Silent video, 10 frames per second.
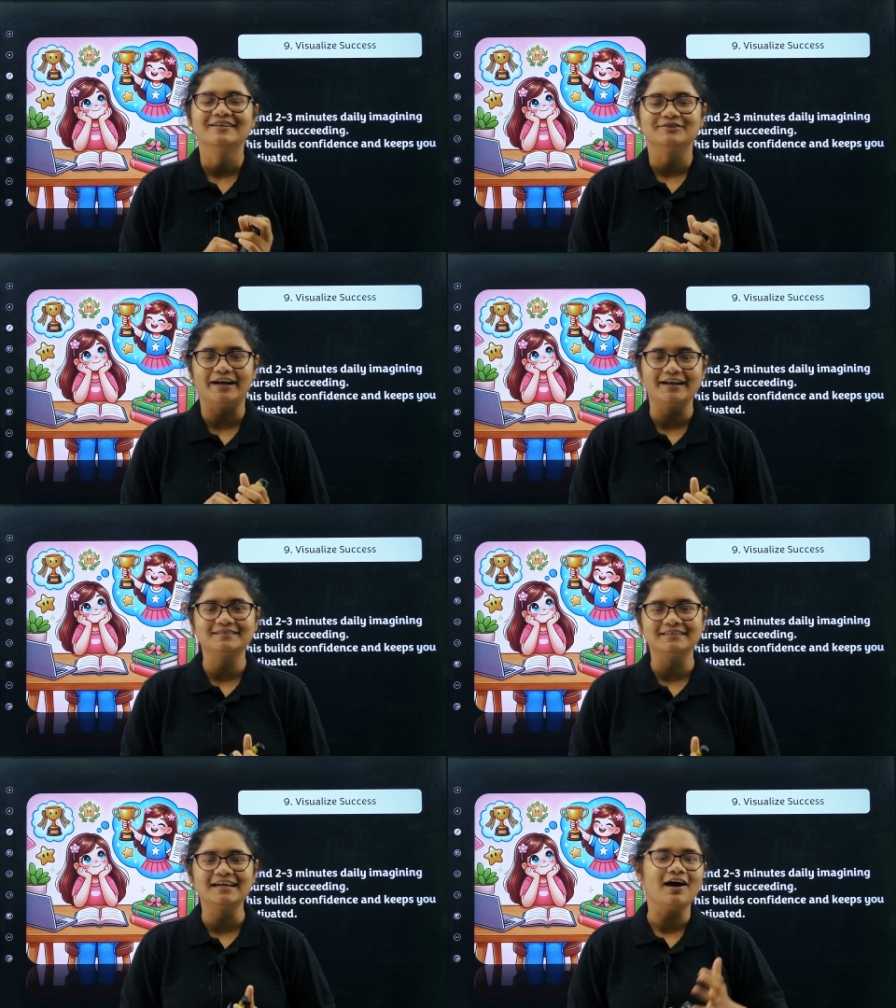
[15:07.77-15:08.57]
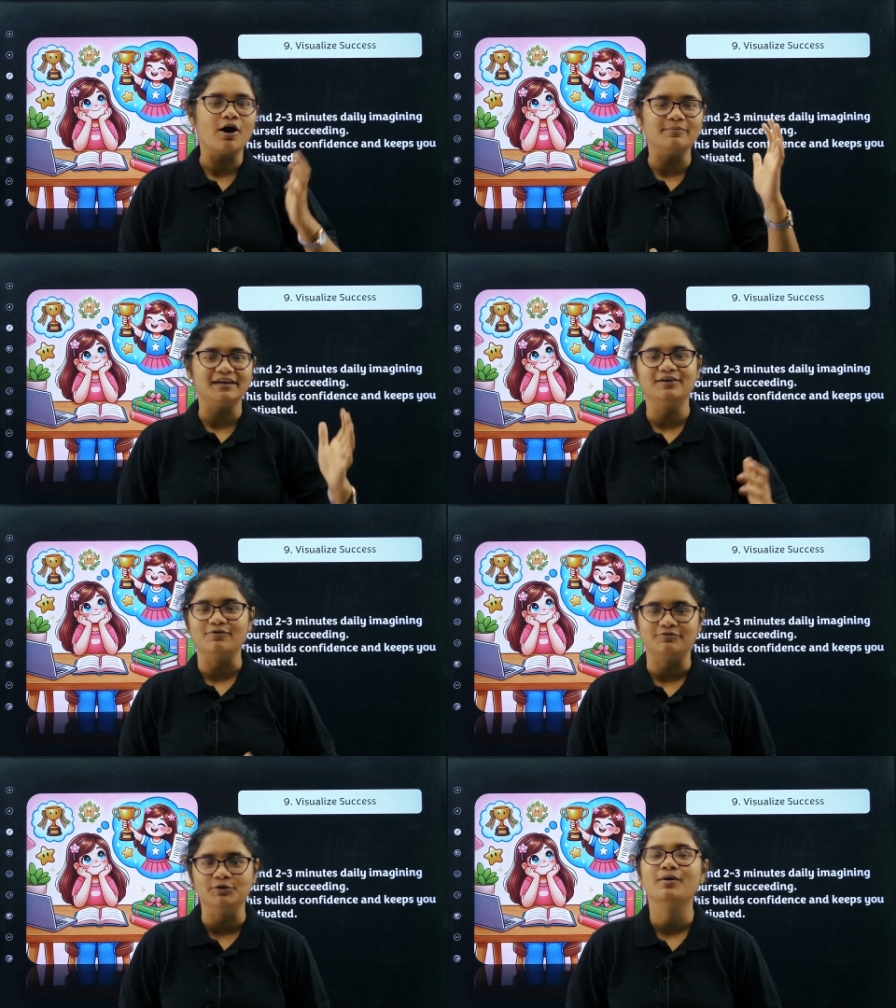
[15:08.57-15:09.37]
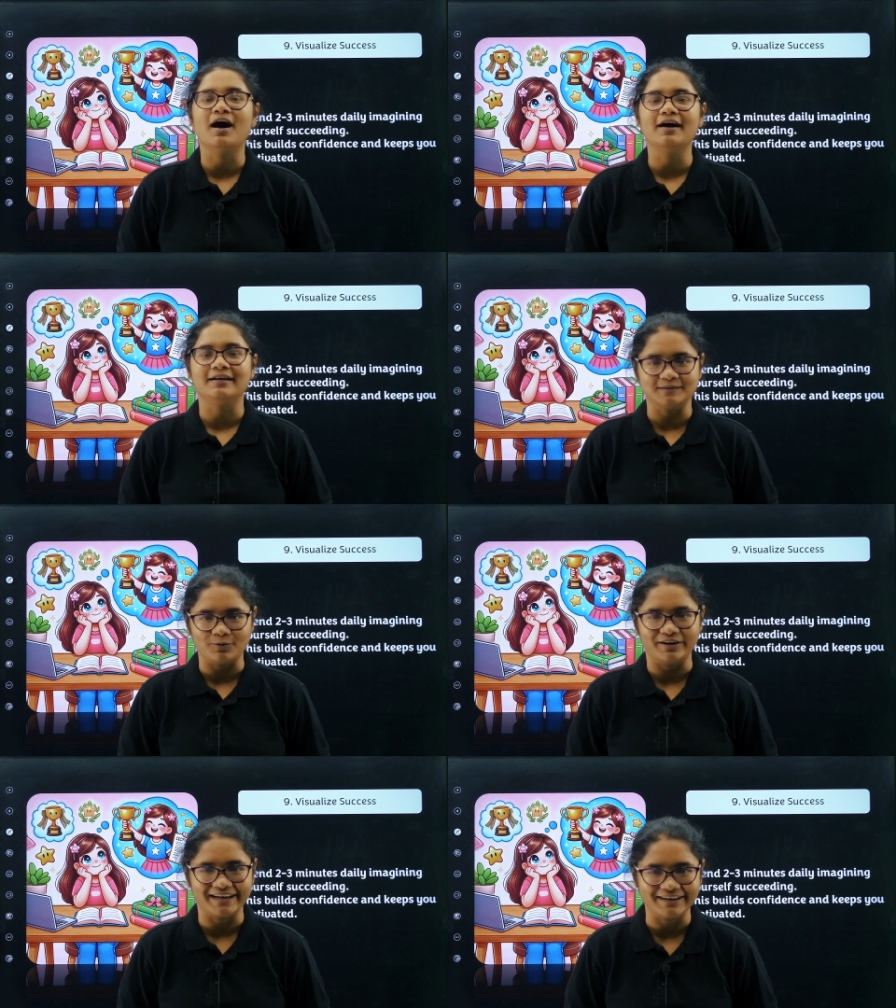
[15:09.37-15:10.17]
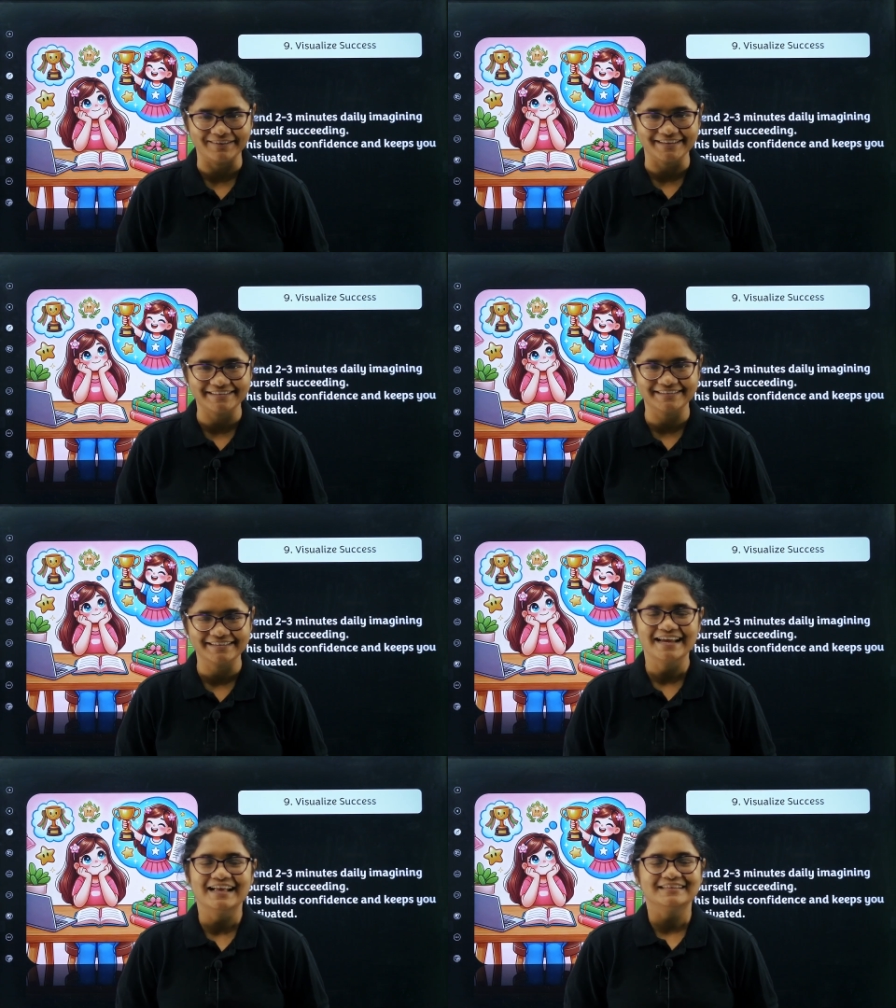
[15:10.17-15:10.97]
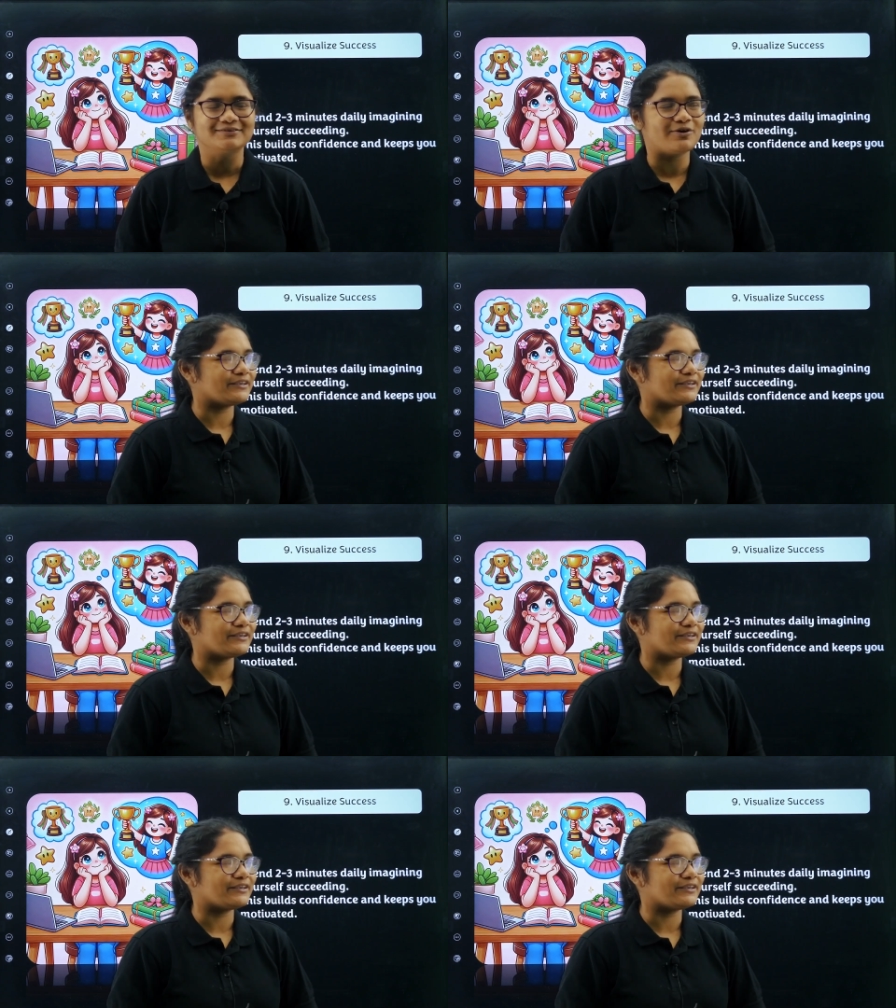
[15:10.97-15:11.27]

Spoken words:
So let us see how many of you are responding to this. So